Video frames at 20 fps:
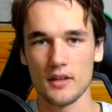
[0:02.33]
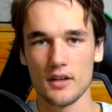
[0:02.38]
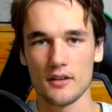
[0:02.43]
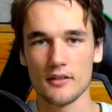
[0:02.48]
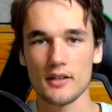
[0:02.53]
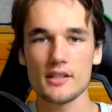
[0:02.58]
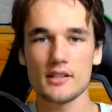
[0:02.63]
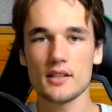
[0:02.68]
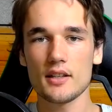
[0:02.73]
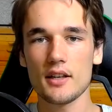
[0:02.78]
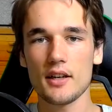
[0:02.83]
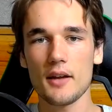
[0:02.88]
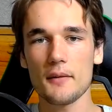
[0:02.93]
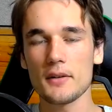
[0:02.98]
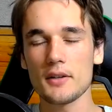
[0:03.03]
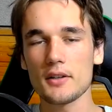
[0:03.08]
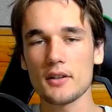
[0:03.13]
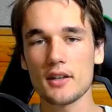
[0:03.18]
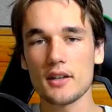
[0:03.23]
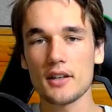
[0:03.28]
Recently I've been
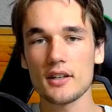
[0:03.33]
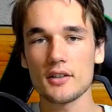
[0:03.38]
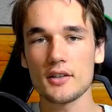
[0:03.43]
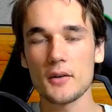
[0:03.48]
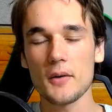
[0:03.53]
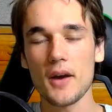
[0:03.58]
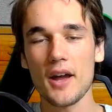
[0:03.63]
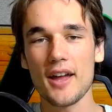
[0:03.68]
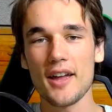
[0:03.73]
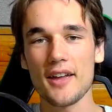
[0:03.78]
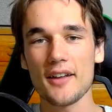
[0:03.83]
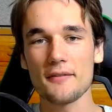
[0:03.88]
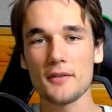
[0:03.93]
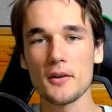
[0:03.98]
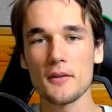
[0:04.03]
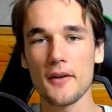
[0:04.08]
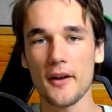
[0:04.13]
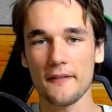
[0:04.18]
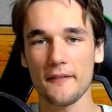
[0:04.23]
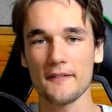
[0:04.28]
talking to a few
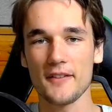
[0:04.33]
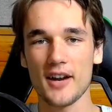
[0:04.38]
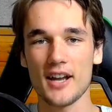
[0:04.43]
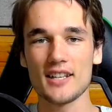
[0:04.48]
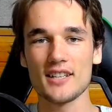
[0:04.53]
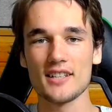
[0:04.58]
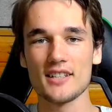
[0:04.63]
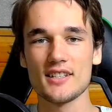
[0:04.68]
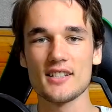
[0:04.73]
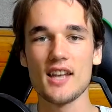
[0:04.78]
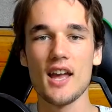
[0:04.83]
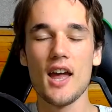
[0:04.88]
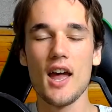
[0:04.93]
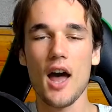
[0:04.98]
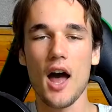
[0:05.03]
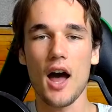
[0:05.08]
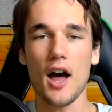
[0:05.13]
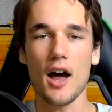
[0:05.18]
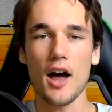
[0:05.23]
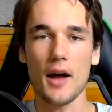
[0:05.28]
of my friends
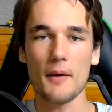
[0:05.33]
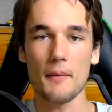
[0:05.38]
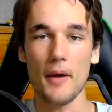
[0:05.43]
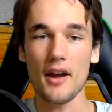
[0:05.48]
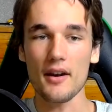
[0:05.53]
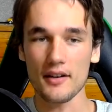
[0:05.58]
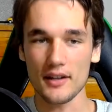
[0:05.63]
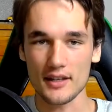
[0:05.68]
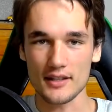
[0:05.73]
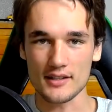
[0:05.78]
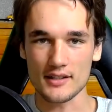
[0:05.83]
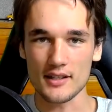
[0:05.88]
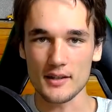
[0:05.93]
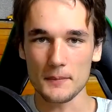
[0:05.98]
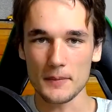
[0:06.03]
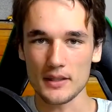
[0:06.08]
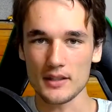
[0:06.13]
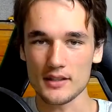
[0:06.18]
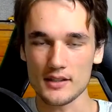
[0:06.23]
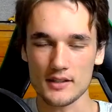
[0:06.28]
about Easter
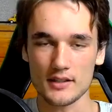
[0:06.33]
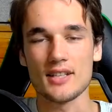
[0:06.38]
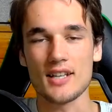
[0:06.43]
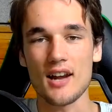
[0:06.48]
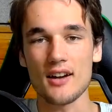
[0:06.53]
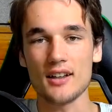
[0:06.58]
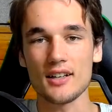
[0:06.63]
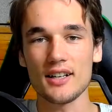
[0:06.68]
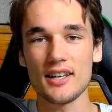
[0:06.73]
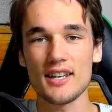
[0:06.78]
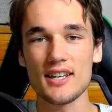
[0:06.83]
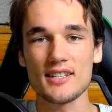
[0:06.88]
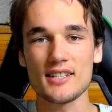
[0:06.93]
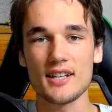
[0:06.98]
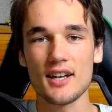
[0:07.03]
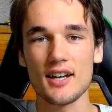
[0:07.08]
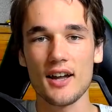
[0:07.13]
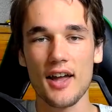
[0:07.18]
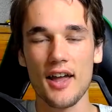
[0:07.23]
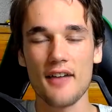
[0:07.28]
because it's currently
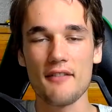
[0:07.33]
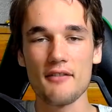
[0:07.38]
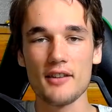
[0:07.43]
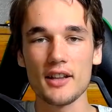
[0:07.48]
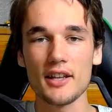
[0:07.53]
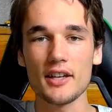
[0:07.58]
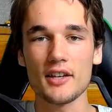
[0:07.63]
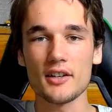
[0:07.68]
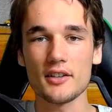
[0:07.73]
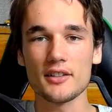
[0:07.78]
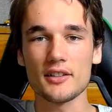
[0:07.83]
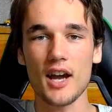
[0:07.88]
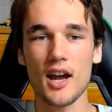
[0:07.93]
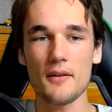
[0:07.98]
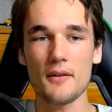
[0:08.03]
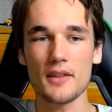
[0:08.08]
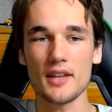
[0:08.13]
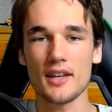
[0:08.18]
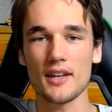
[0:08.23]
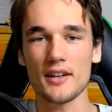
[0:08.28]
Easter, a really good
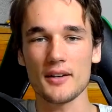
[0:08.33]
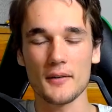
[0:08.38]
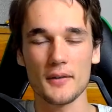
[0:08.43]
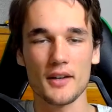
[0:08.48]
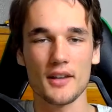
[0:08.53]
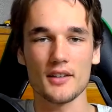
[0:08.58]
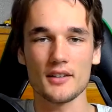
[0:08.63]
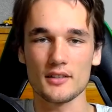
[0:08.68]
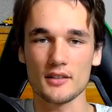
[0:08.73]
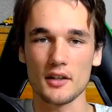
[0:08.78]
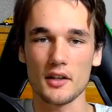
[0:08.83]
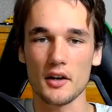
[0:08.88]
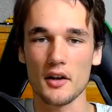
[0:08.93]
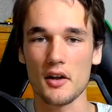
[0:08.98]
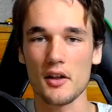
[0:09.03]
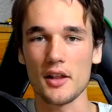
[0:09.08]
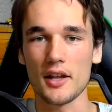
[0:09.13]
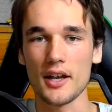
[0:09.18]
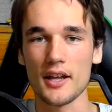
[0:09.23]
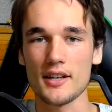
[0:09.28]
time of the year where there's a lot of
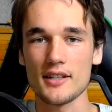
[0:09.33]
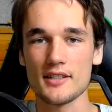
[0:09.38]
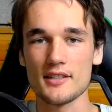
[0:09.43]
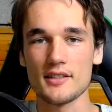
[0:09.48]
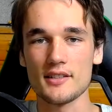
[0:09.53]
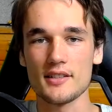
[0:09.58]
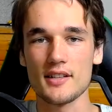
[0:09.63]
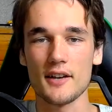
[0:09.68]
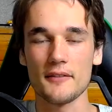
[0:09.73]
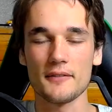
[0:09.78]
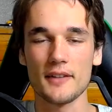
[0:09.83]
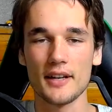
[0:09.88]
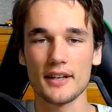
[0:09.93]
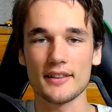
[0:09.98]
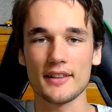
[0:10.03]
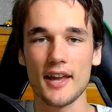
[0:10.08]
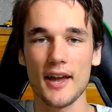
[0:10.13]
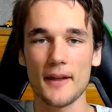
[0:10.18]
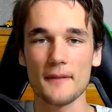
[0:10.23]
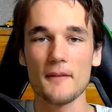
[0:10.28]
holidays and stuff
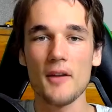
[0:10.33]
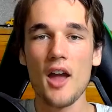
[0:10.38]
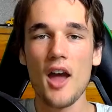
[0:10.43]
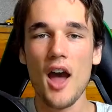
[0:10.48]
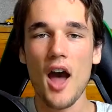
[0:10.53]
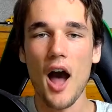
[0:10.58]
like that.